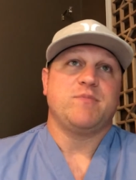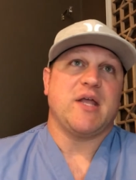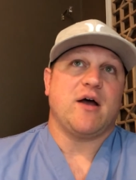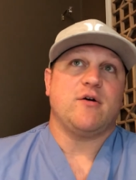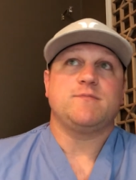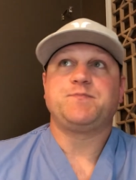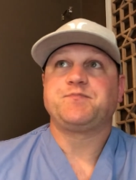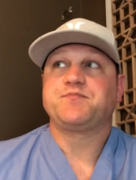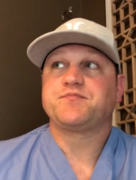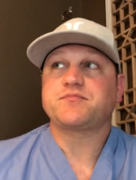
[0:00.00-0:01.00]
Now,
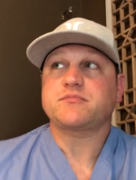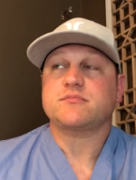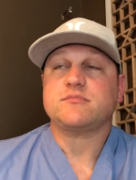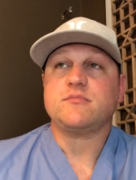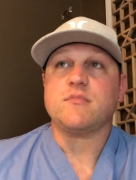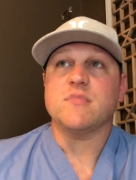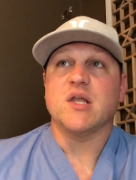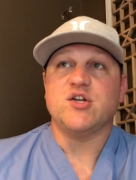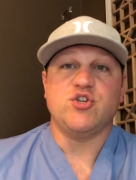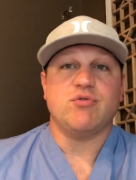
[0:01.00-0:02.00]

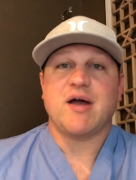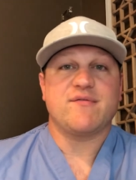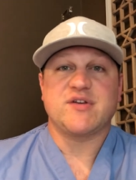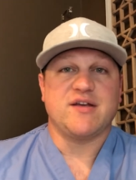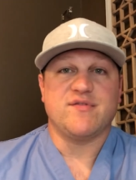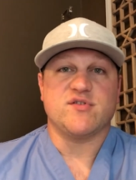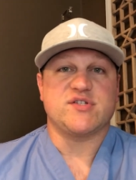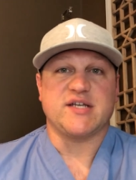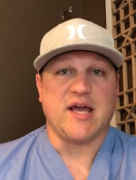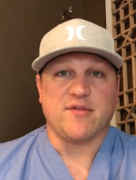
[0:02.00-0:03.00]
do you have to give those
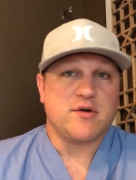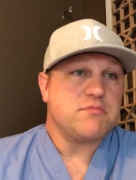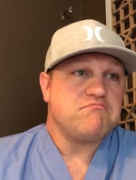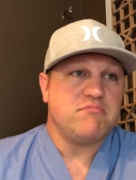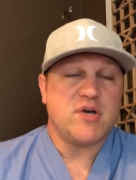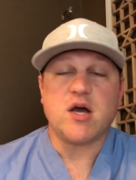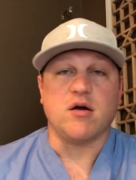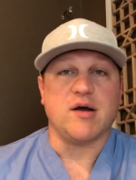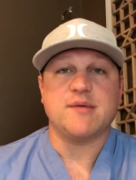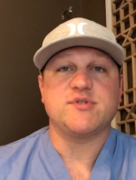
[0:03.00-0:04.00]
together?
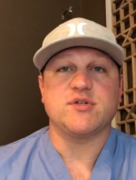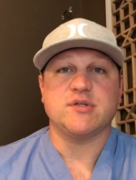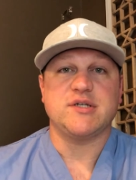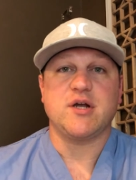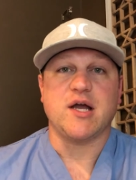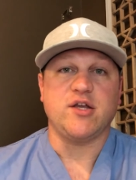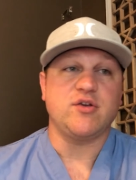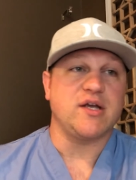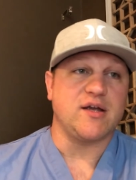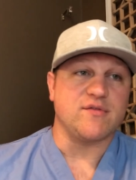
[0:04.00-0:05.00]
No, absolutely not. You
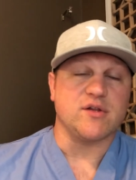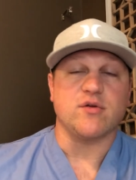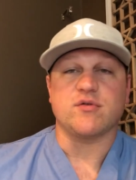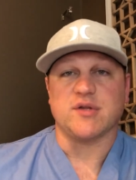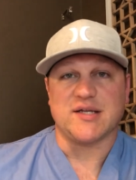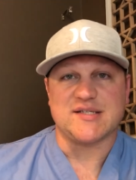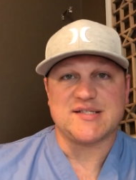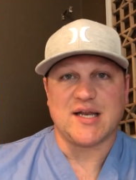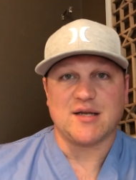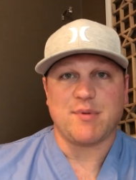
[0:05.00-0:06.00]
can give the local
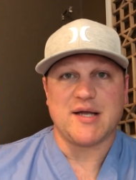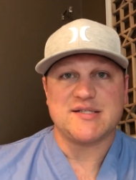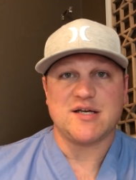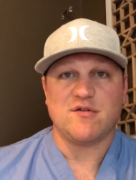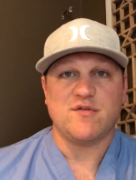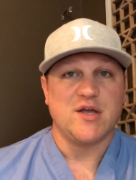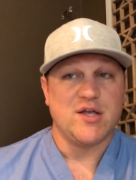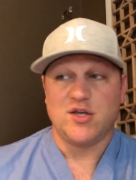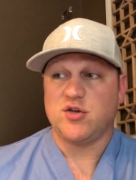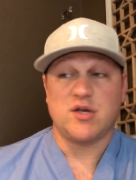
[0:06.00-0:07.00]
anesthetic by itself.
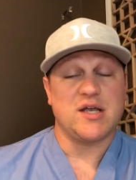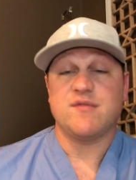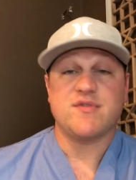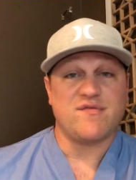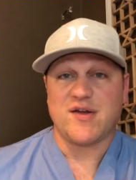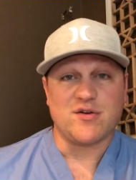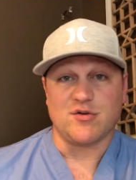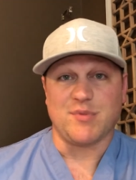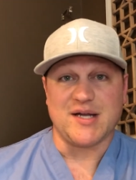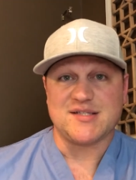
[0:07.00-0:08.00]
You could give the
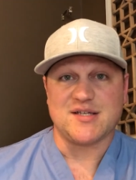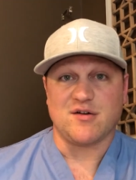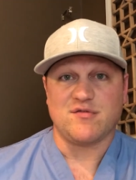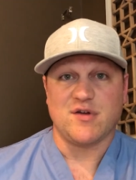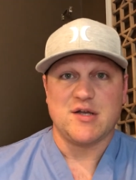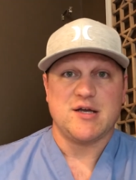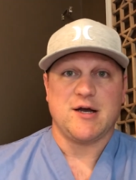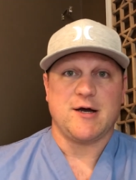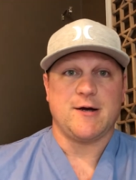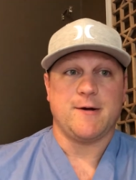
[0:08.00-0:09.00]
fentanyl by itself.
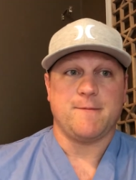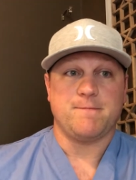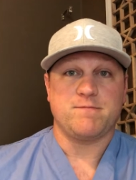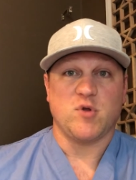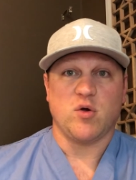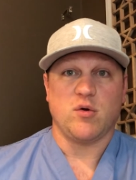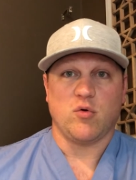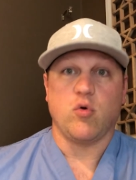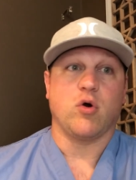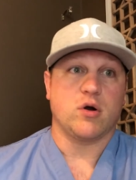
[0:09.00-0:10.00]

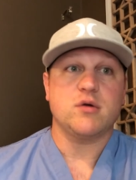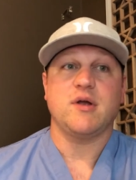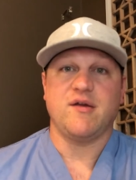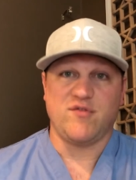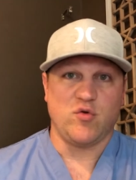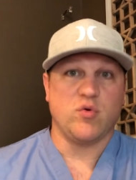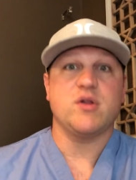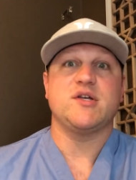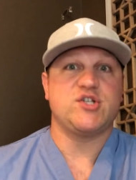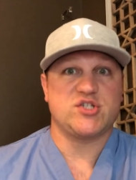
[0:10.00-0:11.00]
Or if you
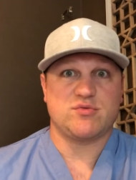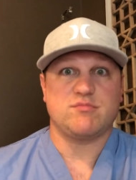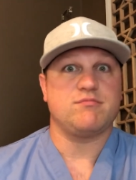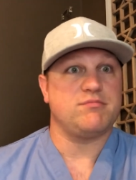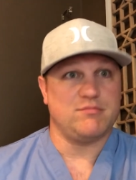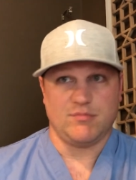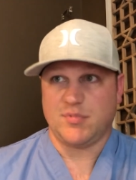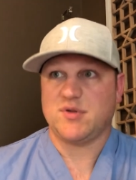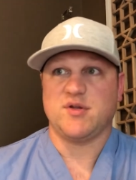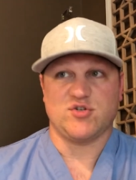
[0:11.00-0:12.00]
really
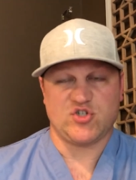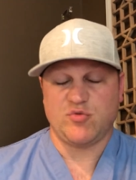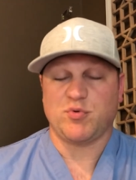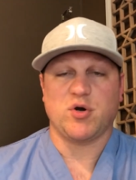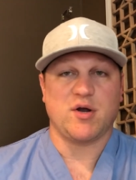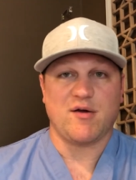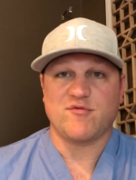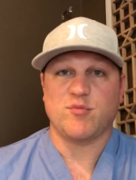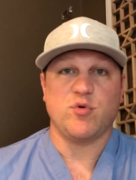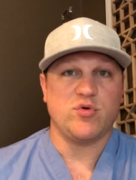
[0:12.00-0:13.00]
they're super
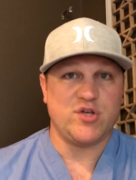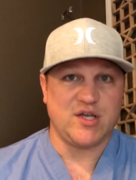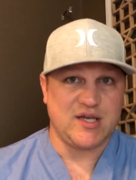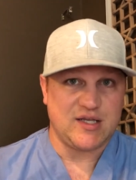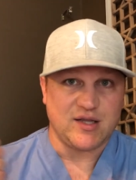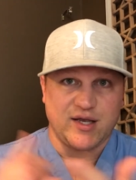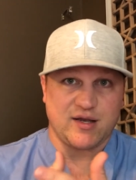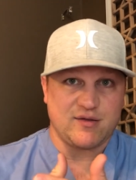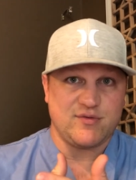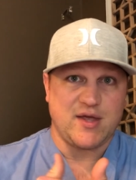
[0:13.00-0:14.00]
uncomfortable, you need
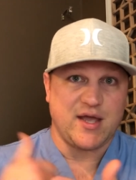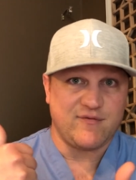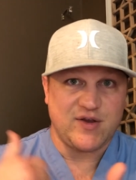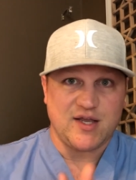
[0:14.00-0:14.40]
like the heavy